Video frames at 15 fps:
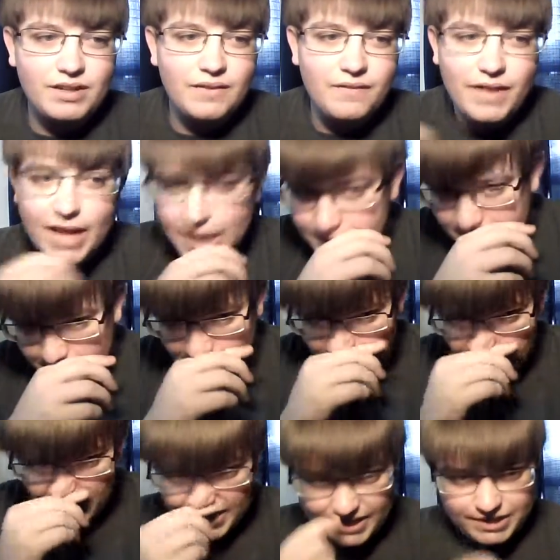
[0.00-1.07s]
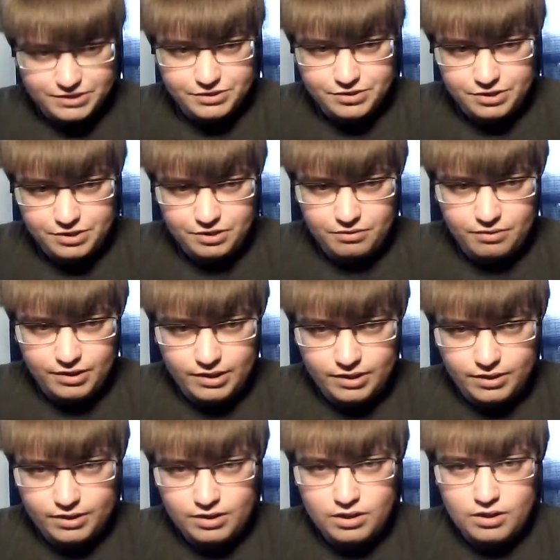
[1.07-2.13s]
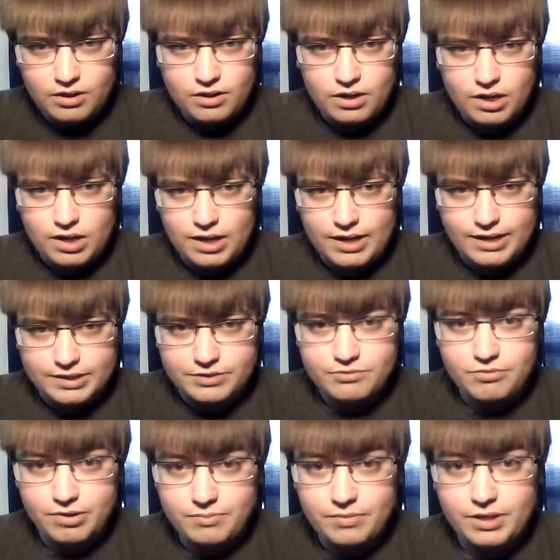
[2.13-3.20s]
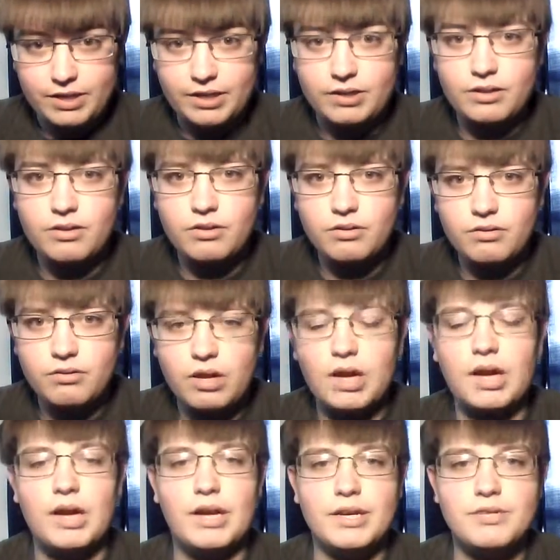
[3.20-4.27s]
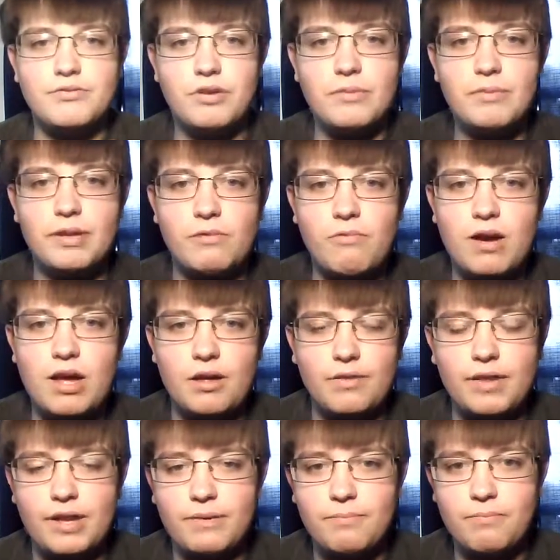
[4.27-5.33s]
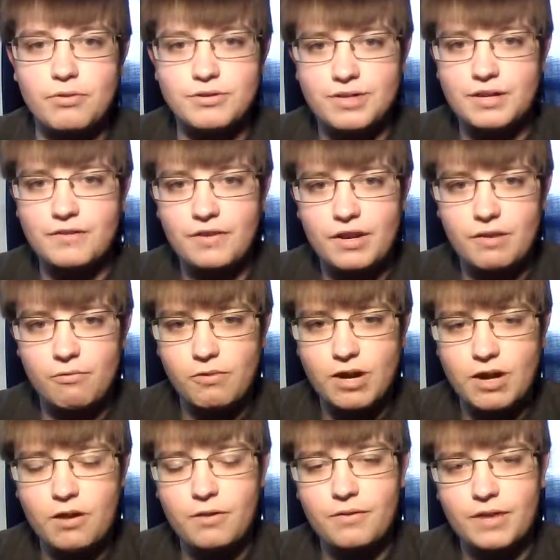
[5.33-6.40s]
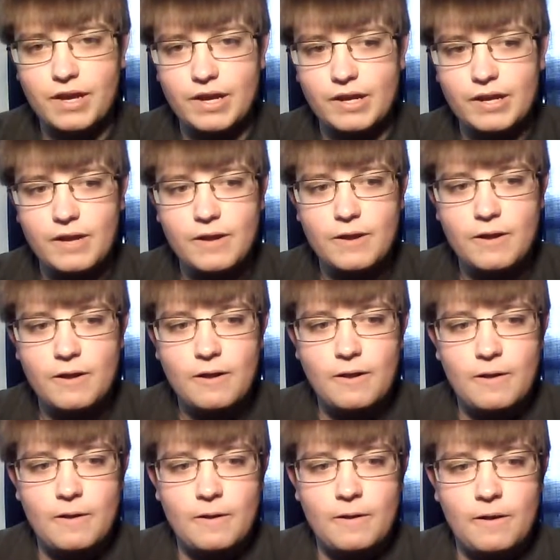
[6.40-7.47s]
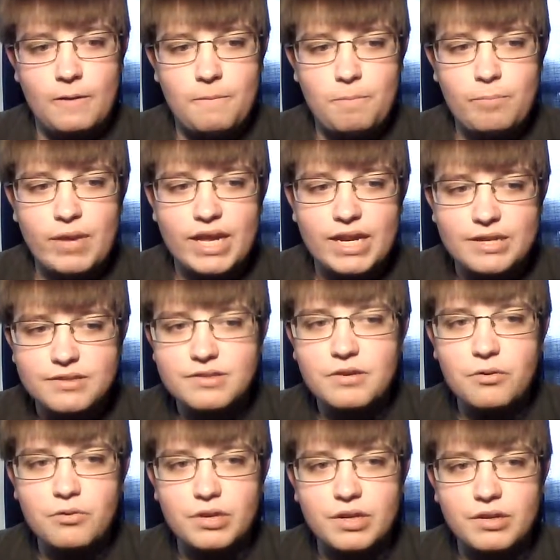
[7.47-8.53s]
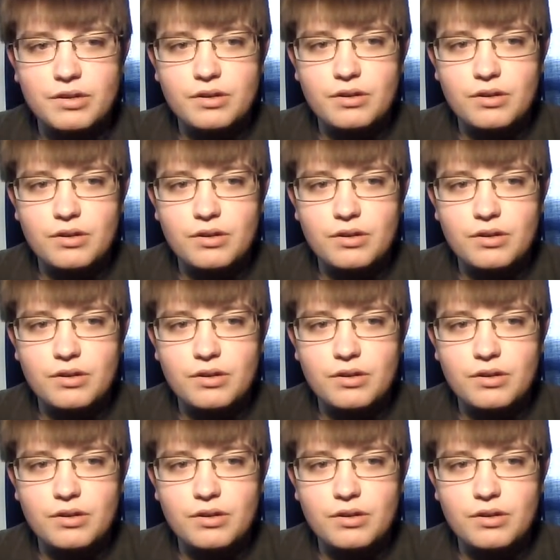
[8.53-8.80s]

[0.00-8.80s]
they actually managed to do it extremely well. They presented it well. They made it so that,